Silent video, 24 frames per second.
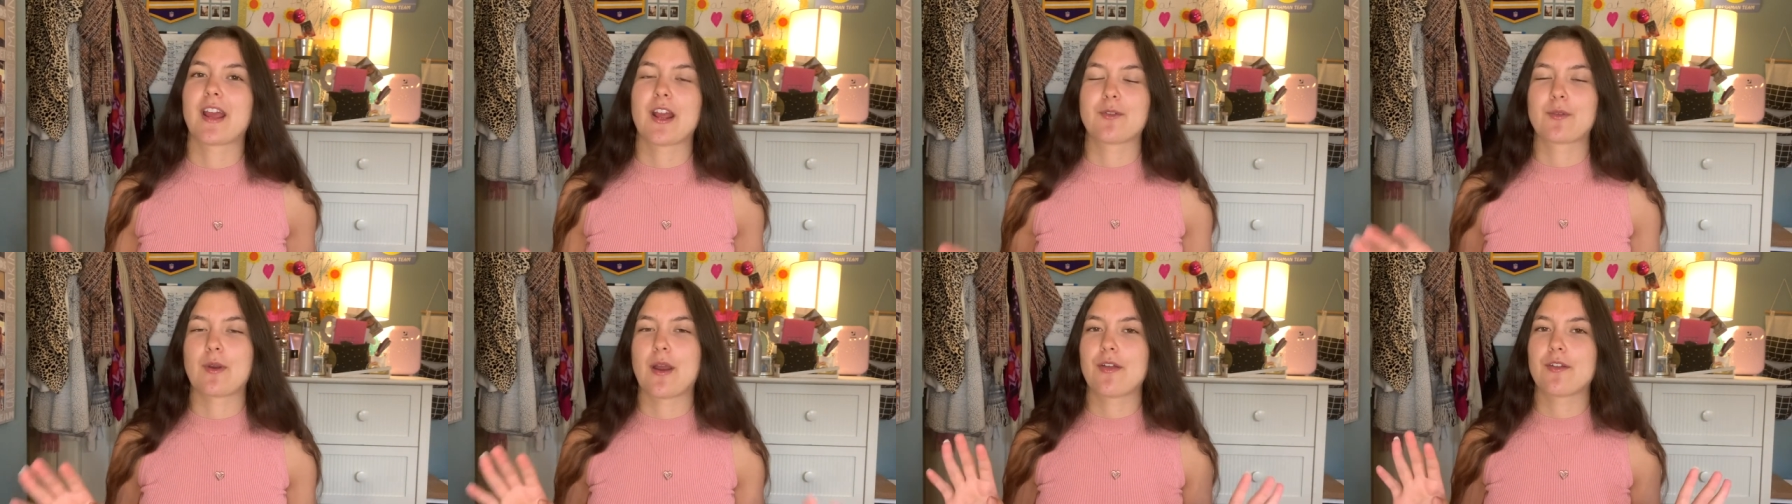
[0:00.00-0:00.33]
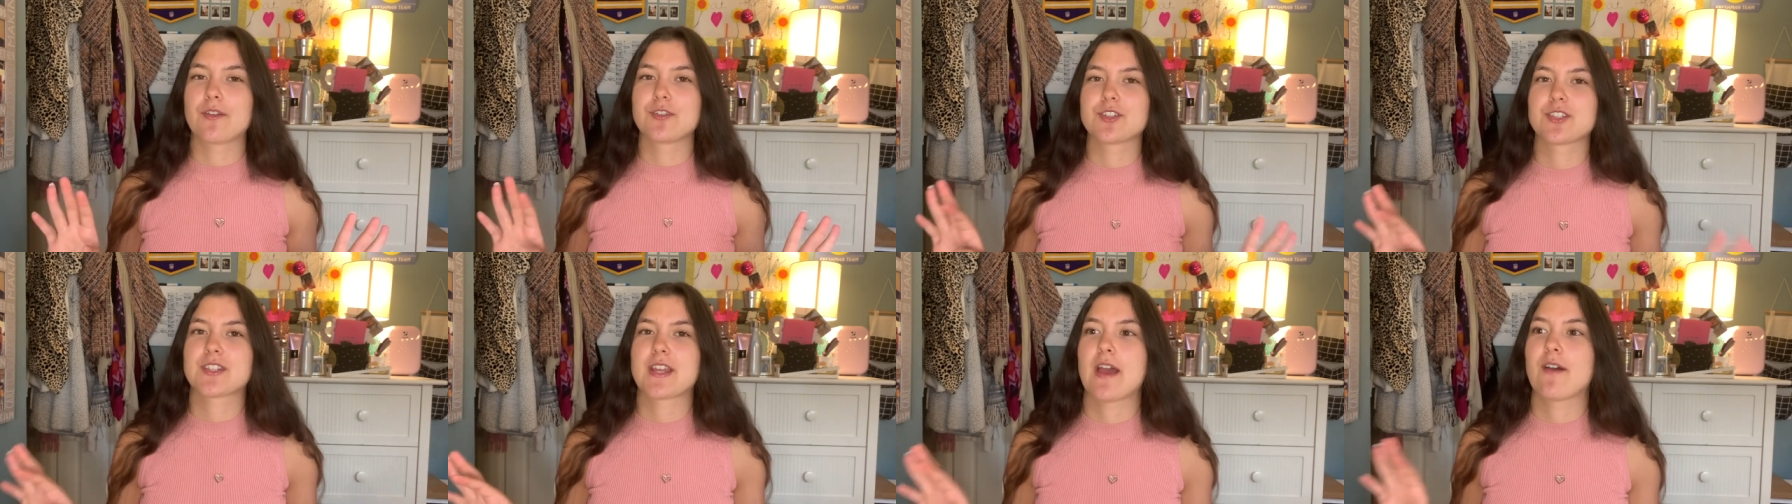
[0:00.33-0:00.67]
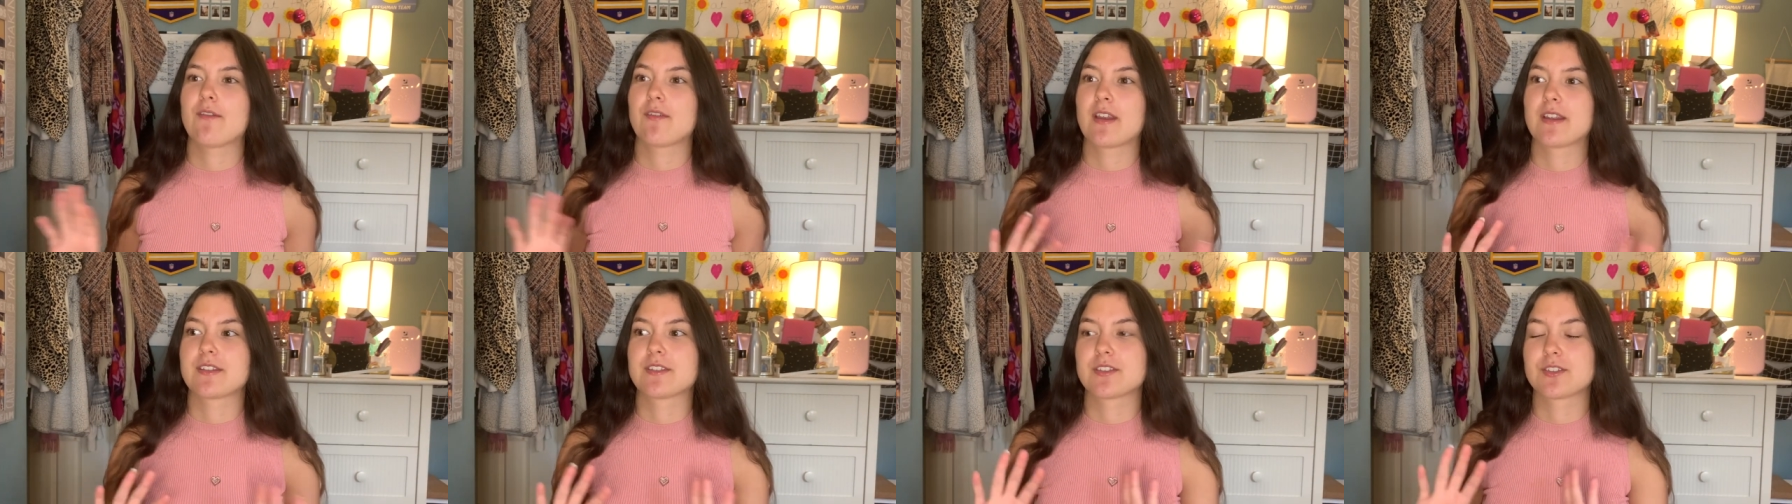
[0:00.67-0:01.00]
I'd rather just
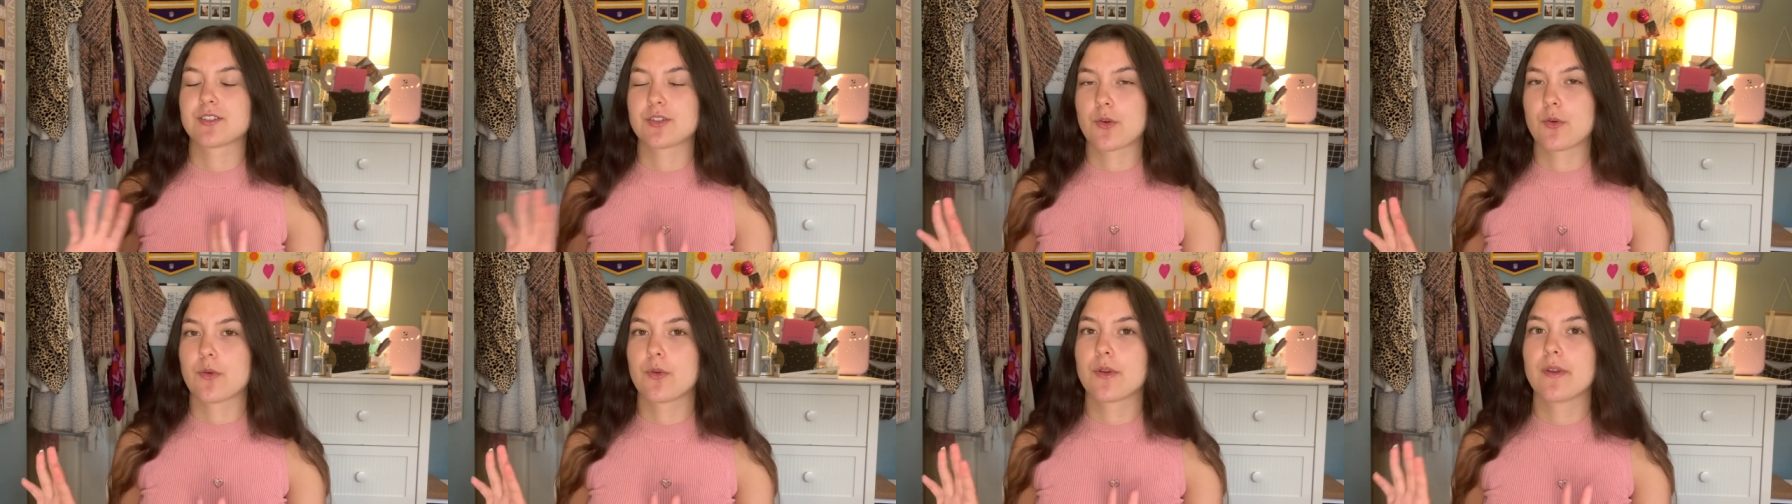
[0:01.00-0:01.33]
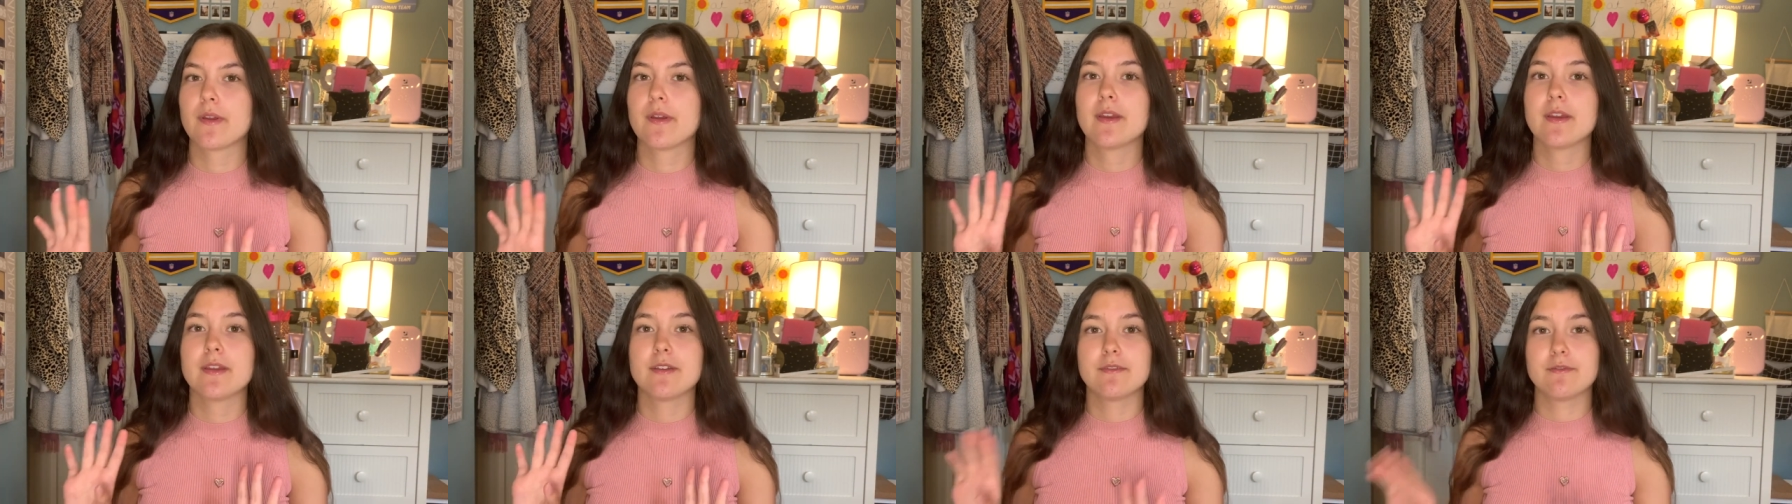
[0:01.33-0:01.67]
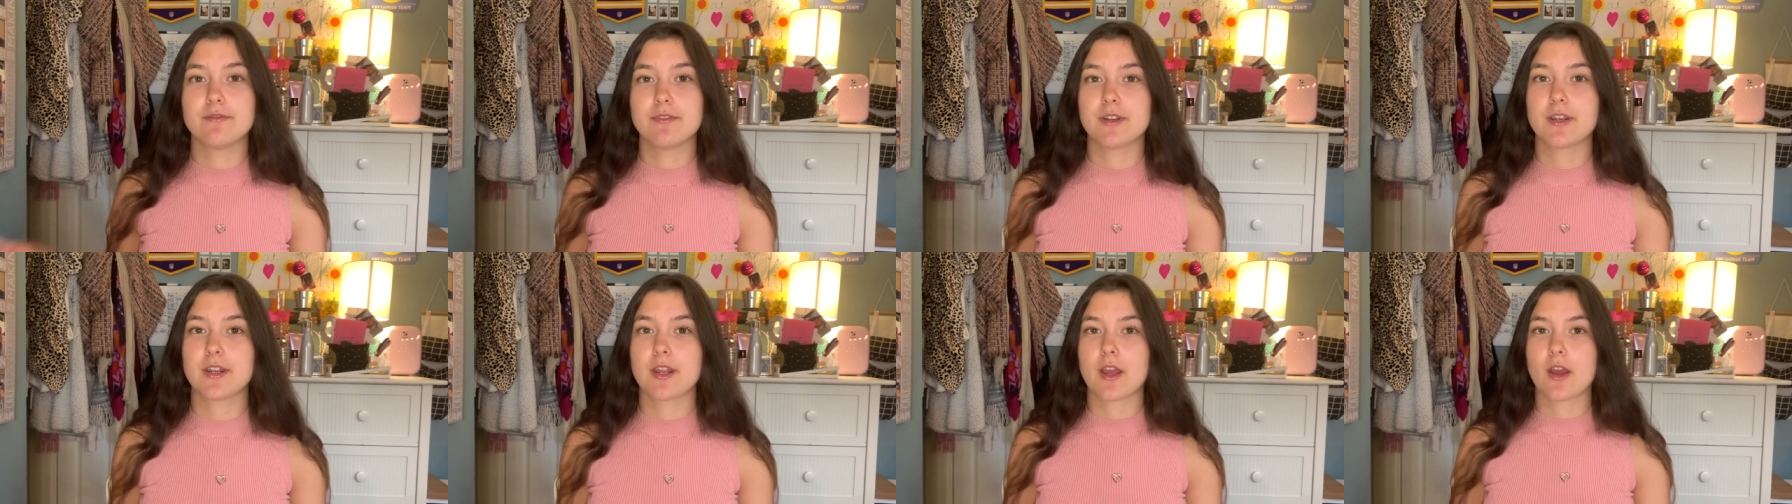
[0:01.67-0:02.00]
have it as its own
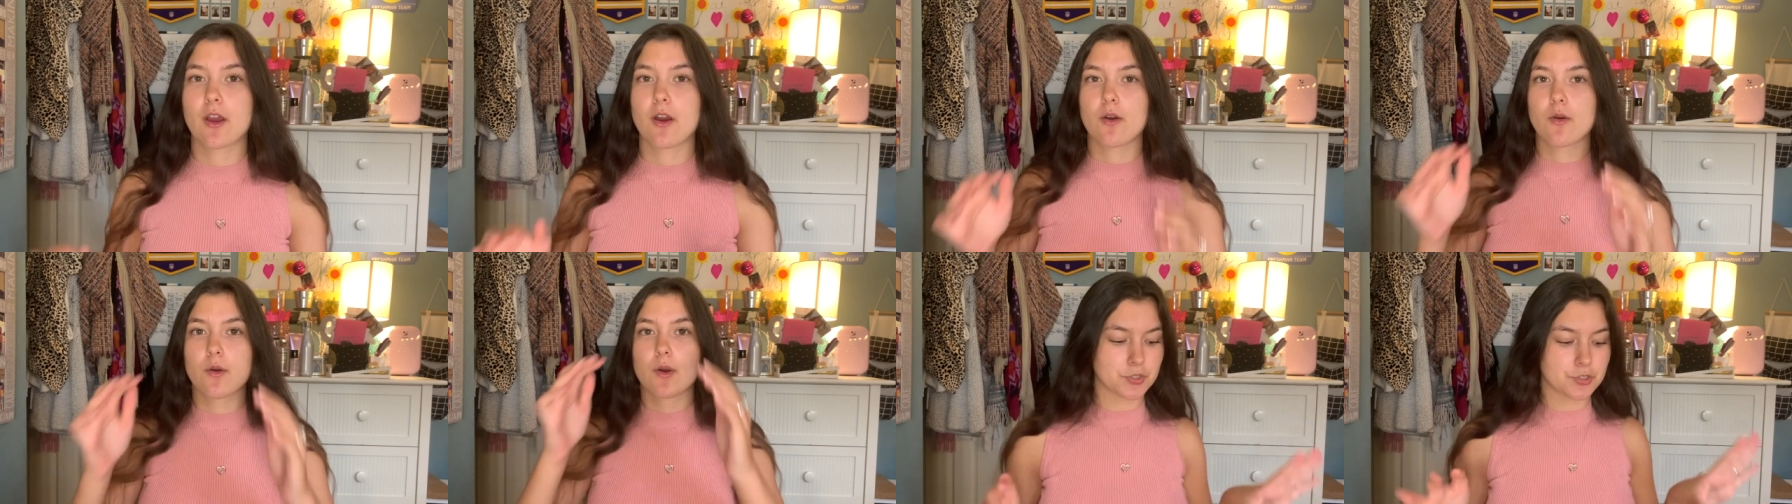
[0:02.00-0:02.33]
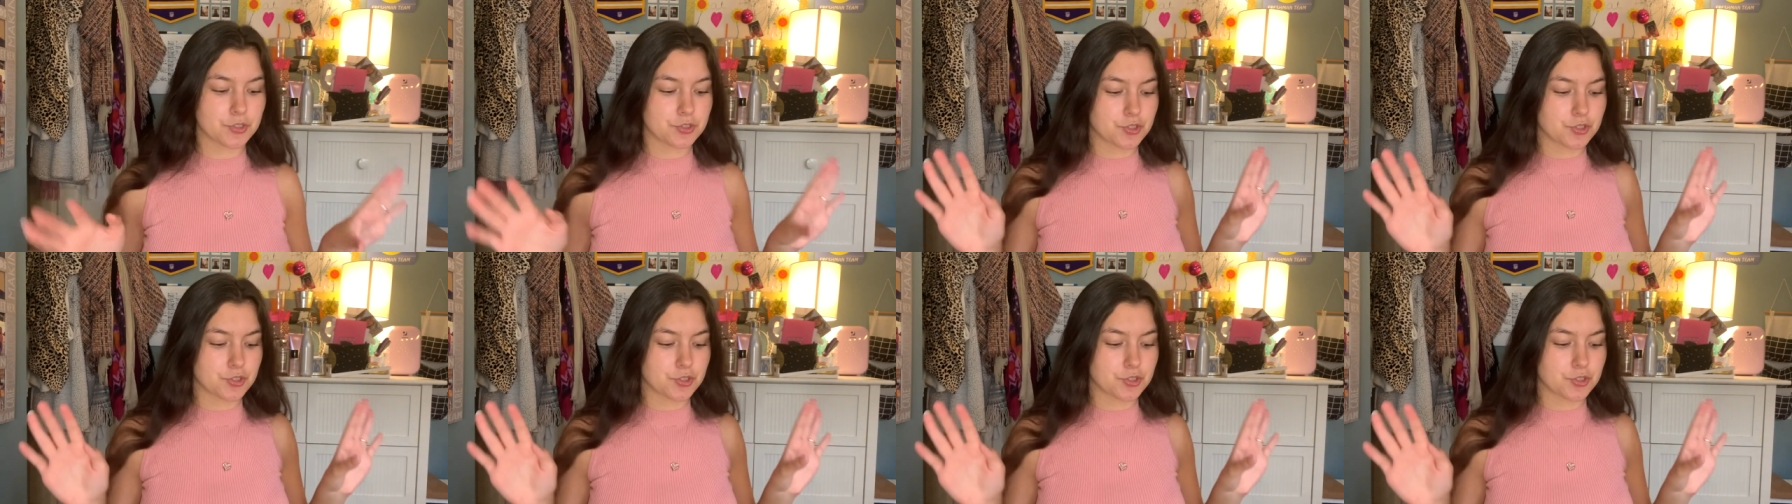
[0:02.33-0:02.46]
video.